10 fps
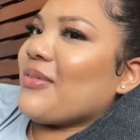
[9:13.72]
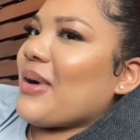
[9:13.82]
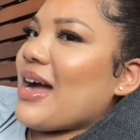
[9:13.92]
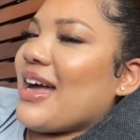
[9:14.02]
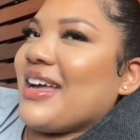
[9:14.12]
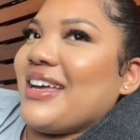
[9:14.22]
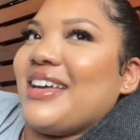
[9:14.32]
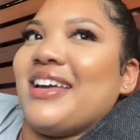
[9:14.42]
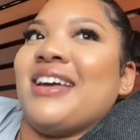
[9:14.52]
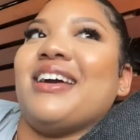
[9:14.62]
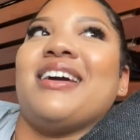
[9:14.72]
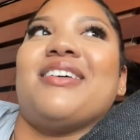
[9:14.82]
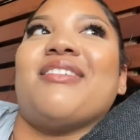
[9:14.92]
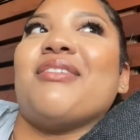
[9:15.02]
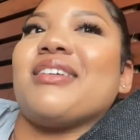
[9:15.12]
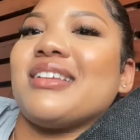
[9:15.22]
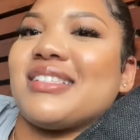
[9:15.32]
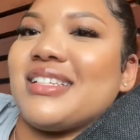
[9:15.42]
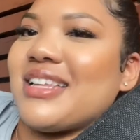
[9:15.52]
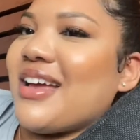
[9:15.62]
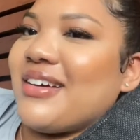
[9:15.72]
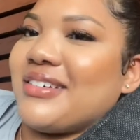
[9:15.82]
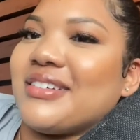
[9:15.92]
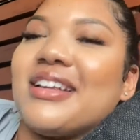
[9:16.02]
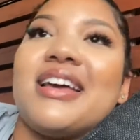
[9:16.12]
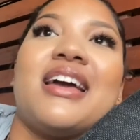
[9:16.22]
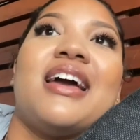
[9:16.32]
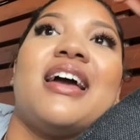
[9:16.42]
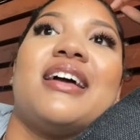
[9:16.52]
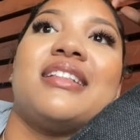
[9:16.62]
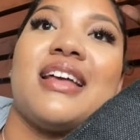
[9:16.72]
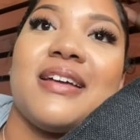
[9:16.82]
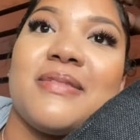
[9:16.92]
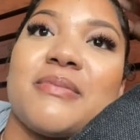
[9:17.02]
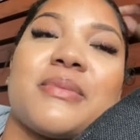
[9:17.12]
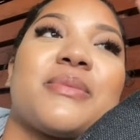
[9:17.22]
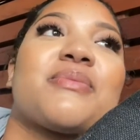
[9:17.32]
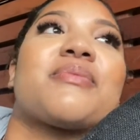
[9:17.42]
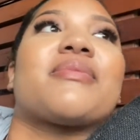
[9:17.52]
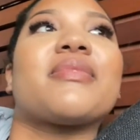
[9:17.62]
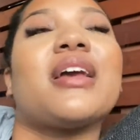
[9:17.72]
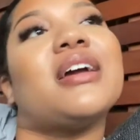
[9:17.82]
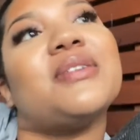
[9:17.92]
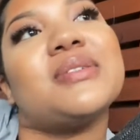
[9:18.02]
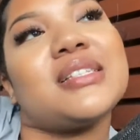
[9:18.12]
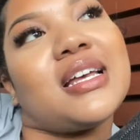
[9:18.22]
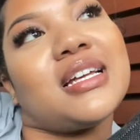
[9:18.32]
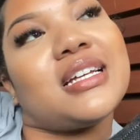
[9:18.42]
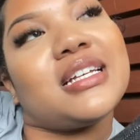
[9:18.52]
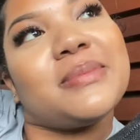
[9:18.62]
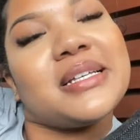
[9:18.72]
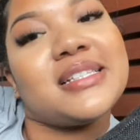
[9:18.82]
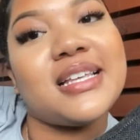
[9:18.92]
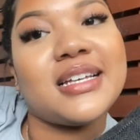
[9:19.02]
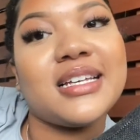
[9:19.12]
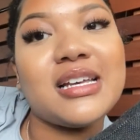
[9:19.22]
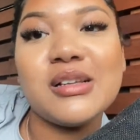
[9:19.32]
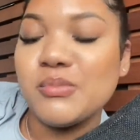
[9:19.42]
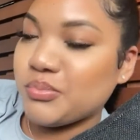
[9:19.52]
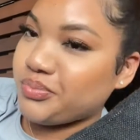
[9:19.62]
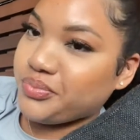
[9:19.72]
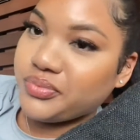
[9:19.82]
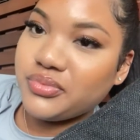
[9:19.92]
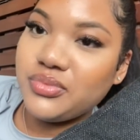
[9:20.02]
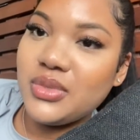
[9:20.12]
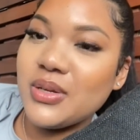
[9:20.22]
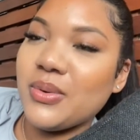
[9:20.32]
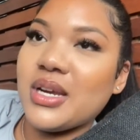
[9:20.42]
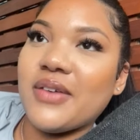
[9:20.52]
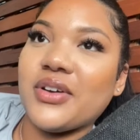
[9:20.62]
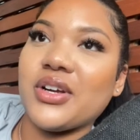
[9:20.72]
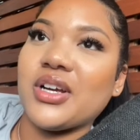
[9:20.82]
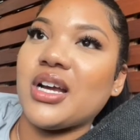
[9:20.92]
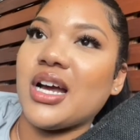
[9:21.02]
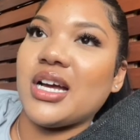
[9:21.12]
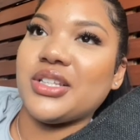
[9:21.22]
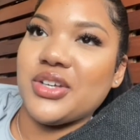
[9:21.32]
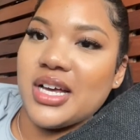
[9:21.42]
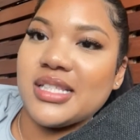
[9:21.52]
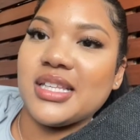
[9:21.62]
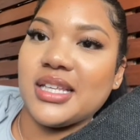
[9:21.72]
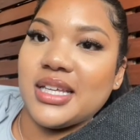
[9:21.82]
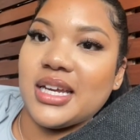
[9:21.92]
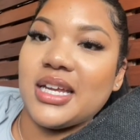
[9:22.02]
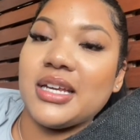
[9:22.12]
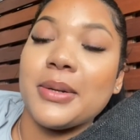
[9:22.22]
why are we gonna sit down? And then he was like, give me a second, whatever, you guys can get in.